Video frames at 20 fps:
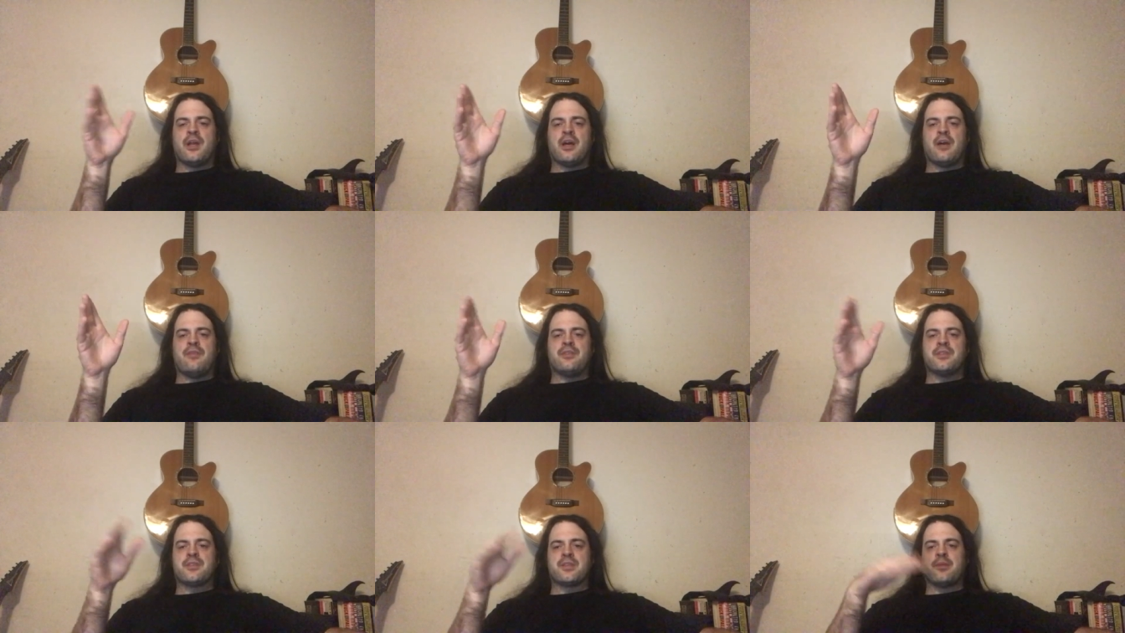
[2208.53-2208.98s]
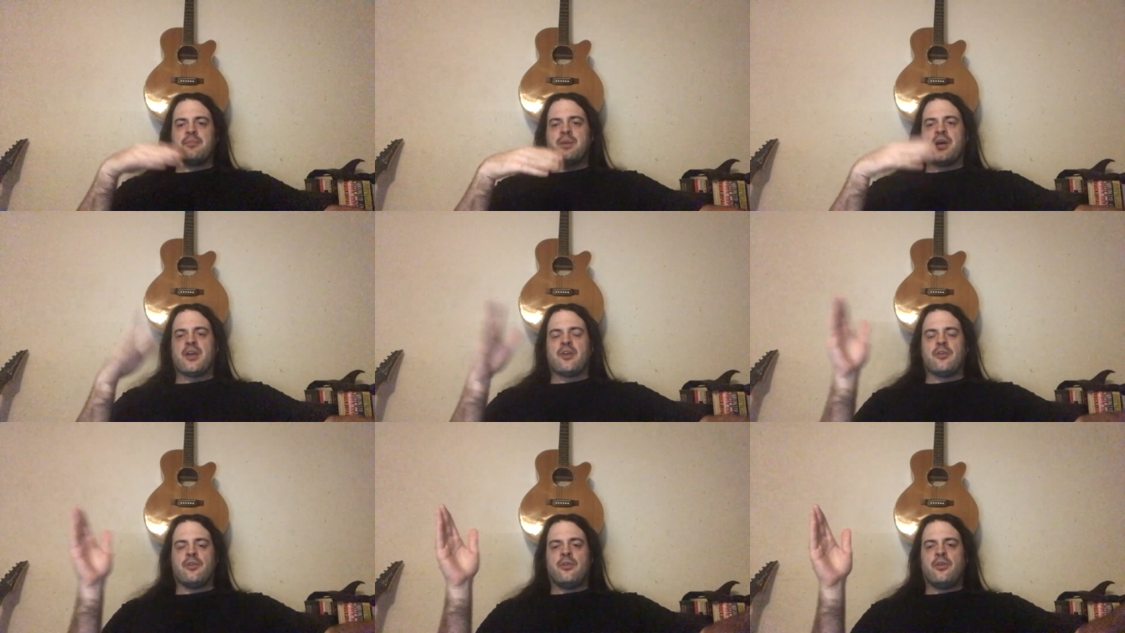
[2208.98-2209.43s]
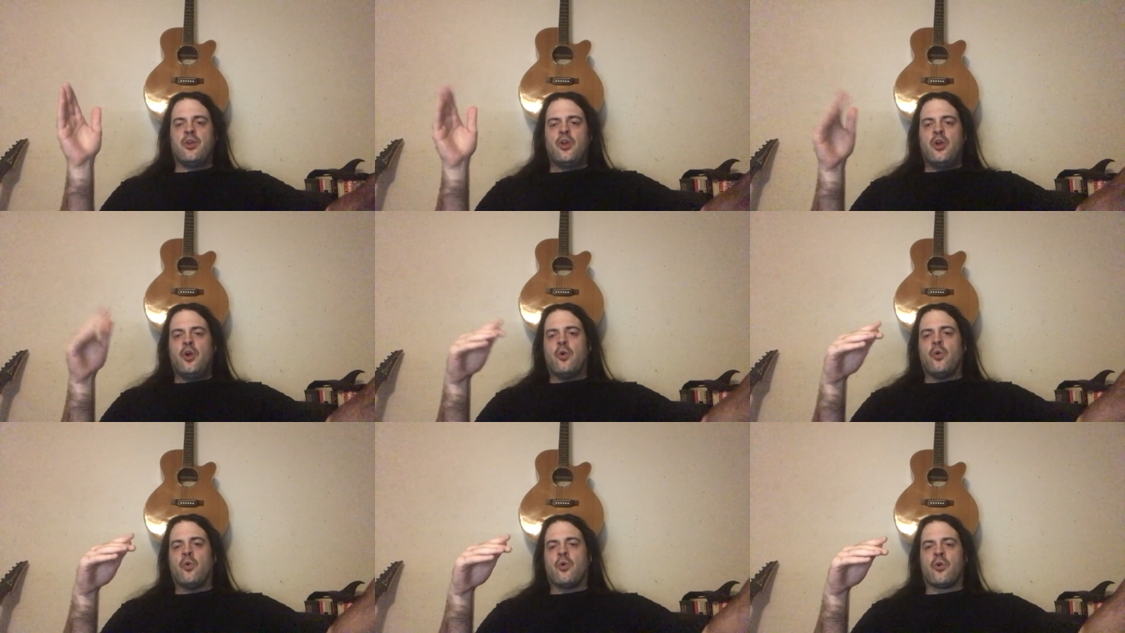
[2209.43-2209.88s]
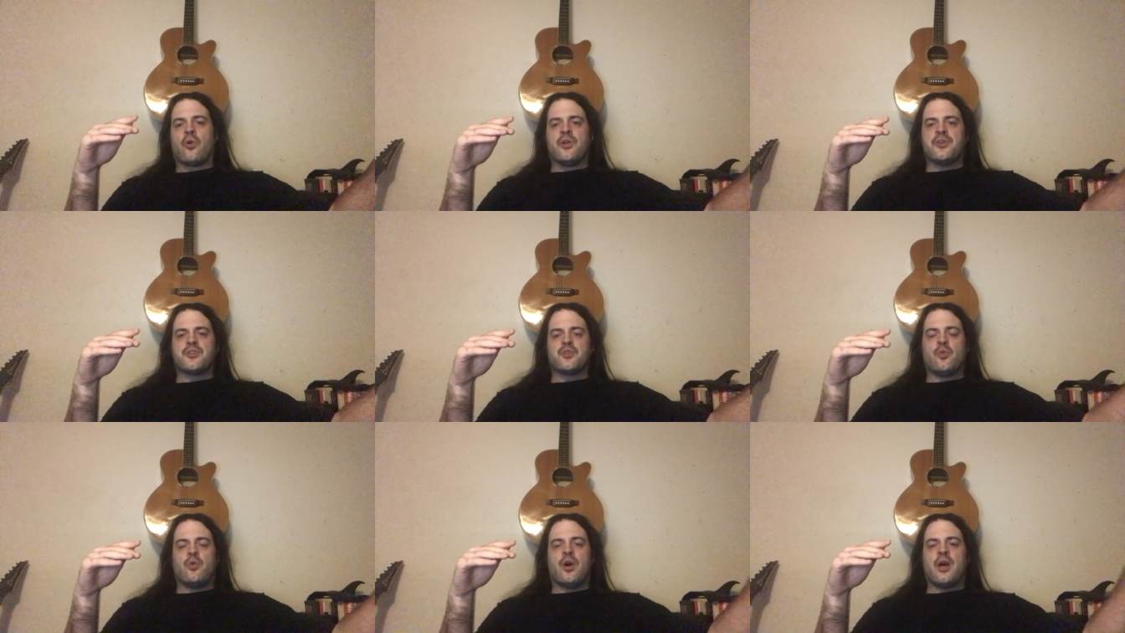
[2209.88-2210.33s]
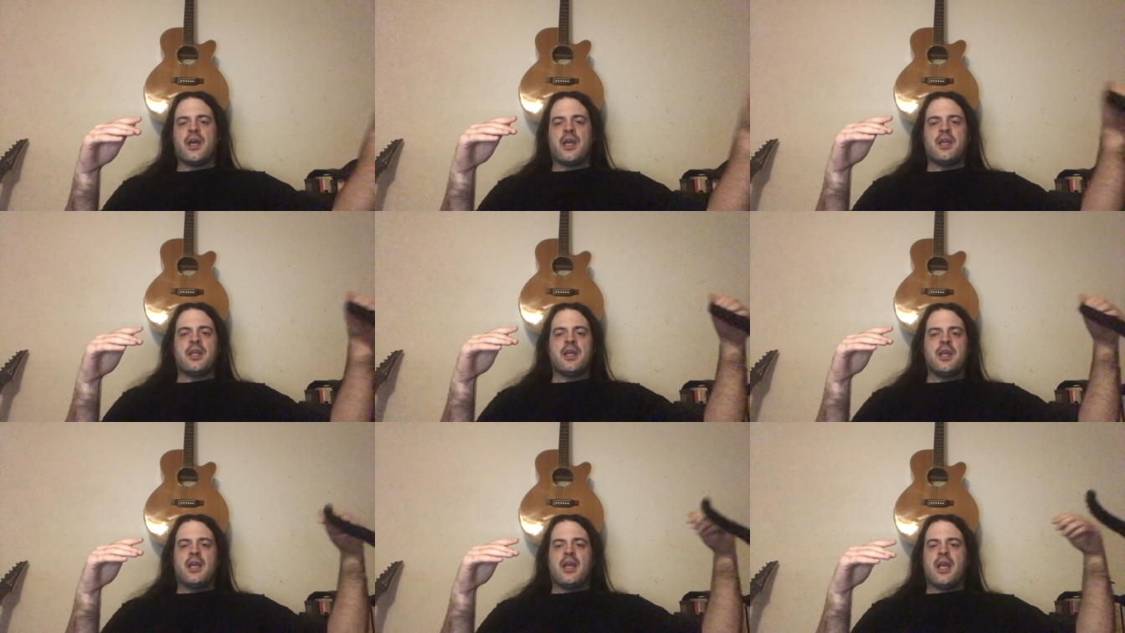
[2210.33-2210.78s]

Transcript: Obviously, Michael Oher is white,